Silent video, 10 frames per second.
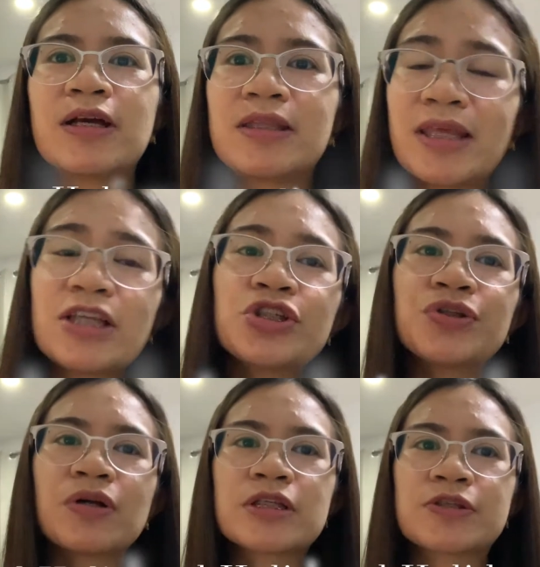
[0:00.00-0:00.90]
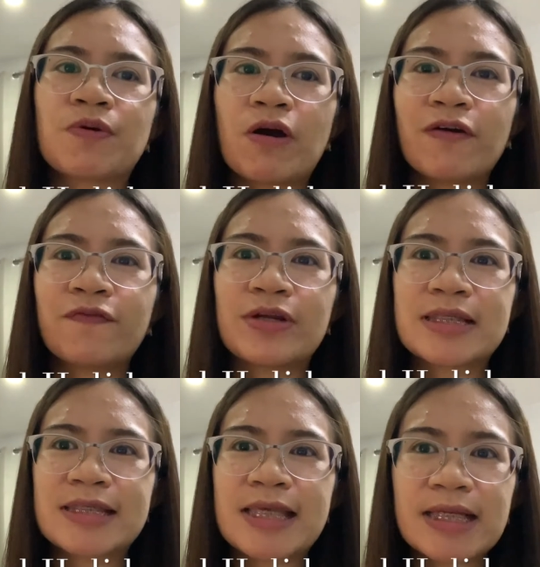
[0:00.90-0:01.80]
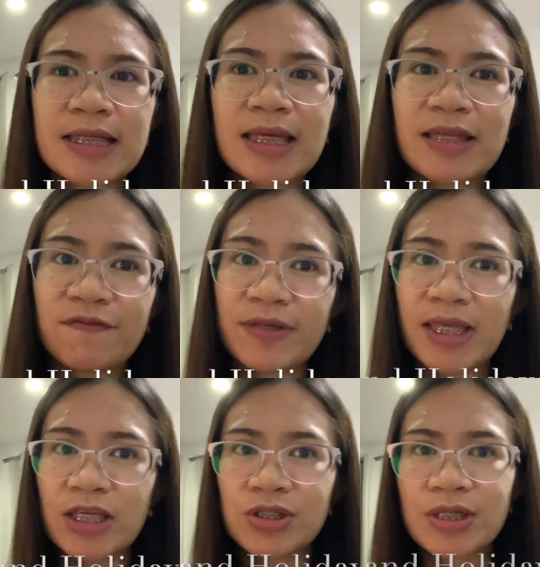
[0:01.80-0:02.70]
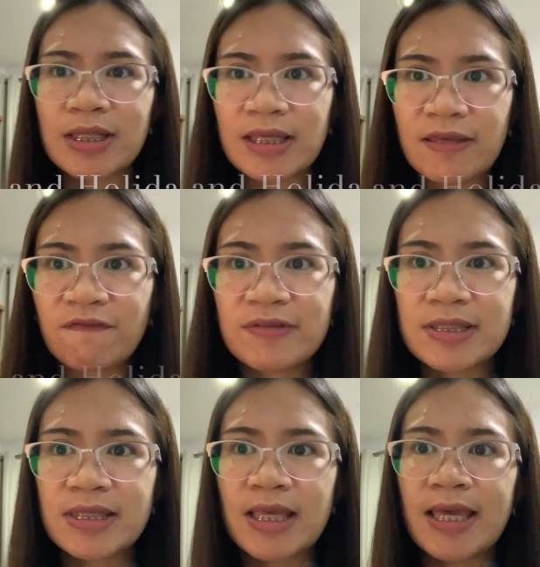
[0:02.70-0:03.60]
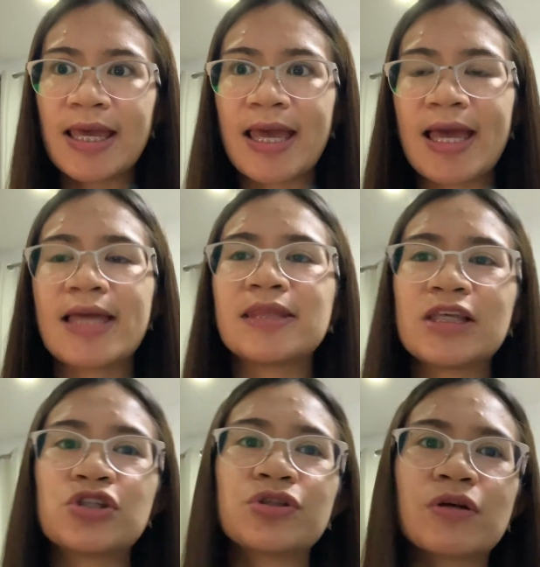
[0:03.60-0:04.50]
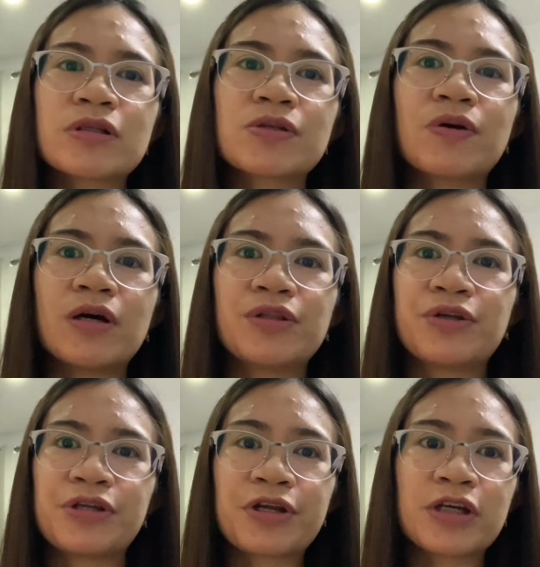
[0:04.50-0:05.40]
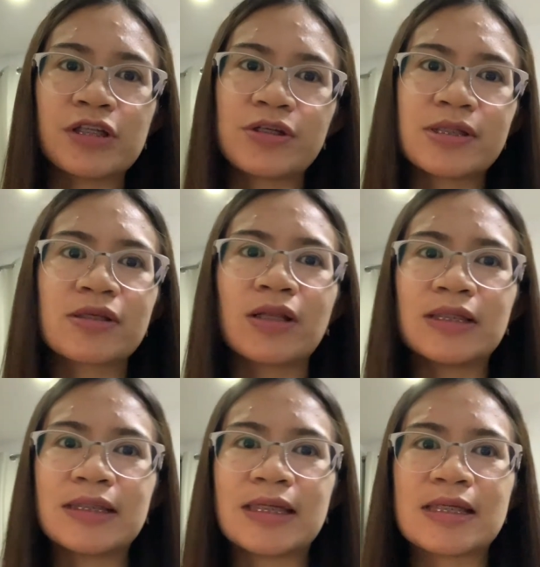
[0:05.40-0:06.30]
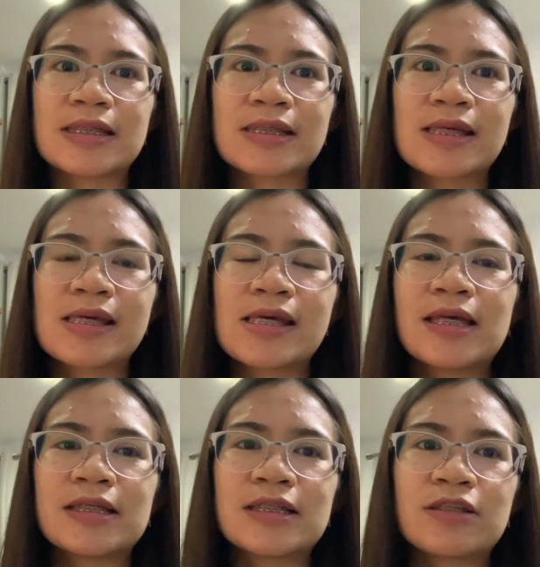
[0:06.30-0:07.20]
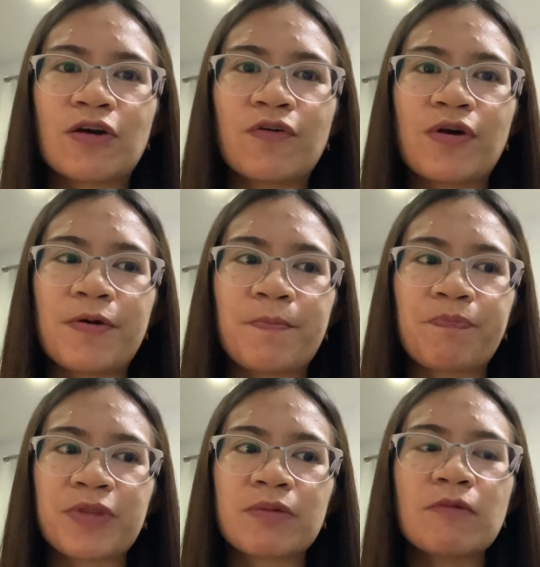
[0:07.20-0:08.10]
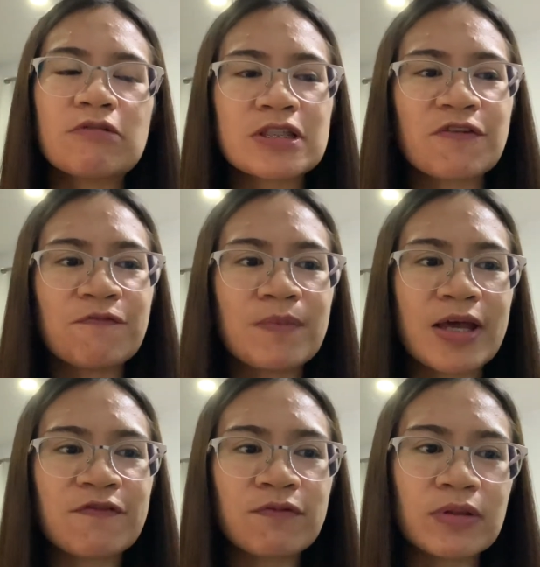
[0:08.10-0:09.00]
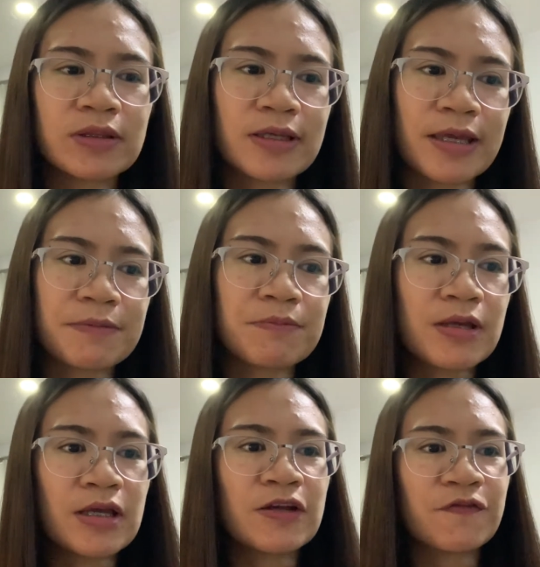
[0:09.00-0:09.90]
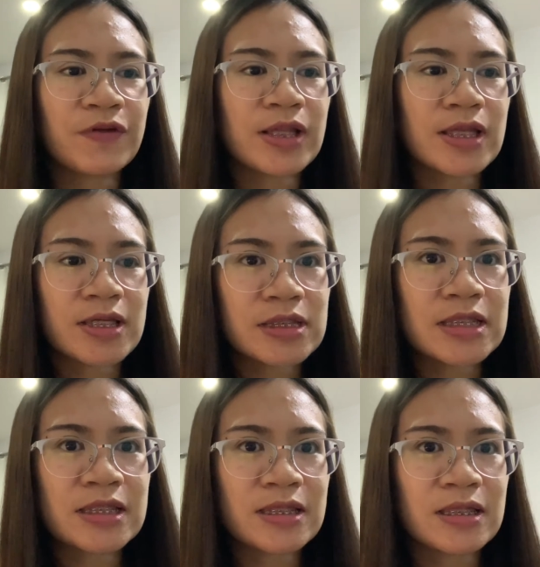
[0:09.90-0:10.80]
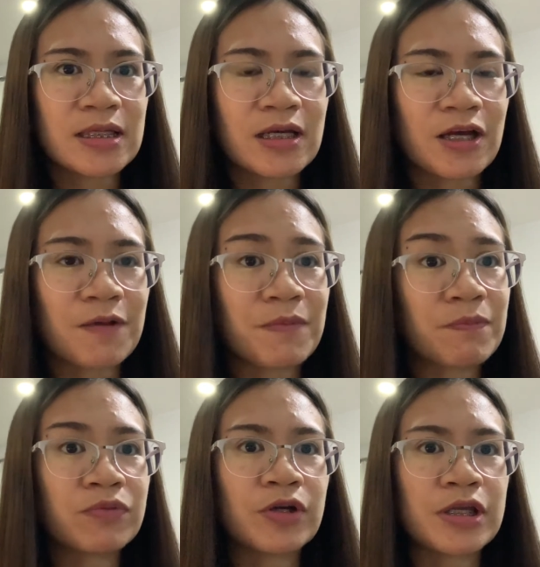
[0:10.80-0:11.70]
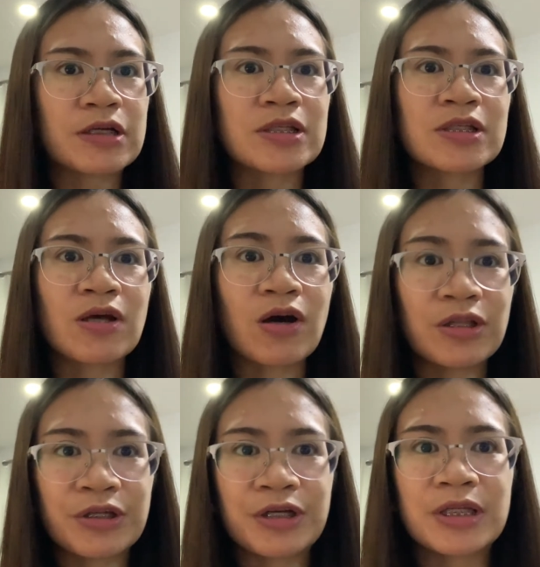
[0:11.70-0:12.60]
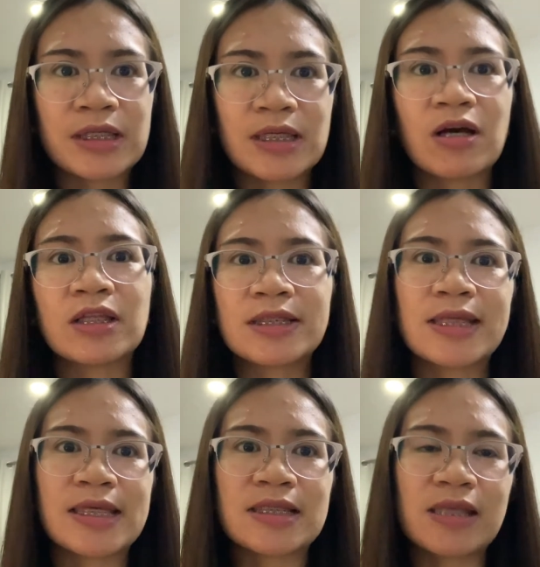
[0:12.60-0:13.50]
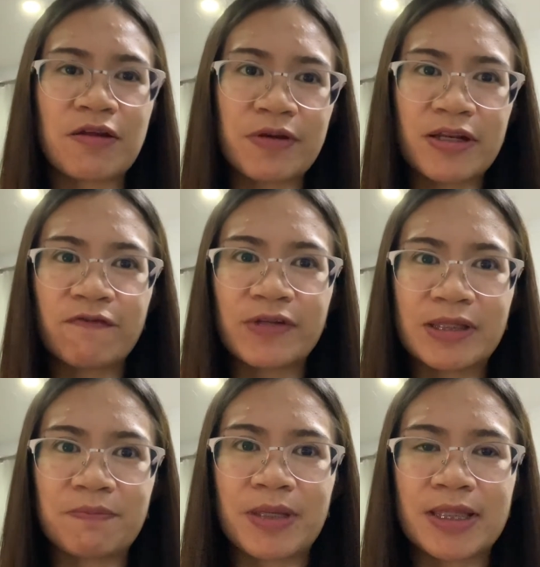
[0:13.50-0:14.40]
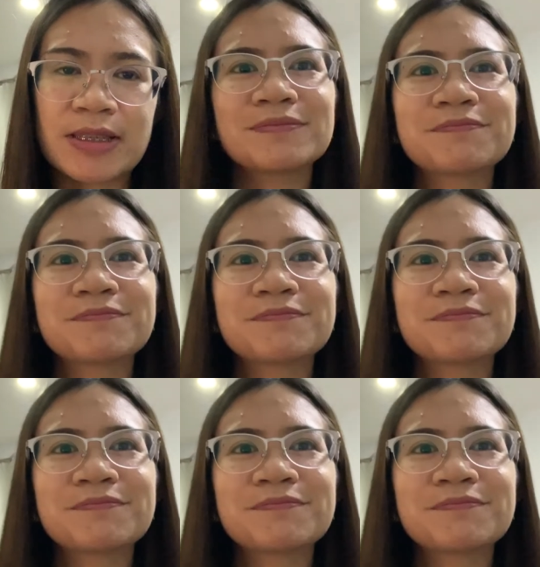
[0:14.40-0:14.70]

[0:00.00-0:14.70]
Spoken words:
they should also offer sick and vacation leaves, and they should also honor your country's holidays. So most of my full-time freelance employers honor the holidays here in the Philippines.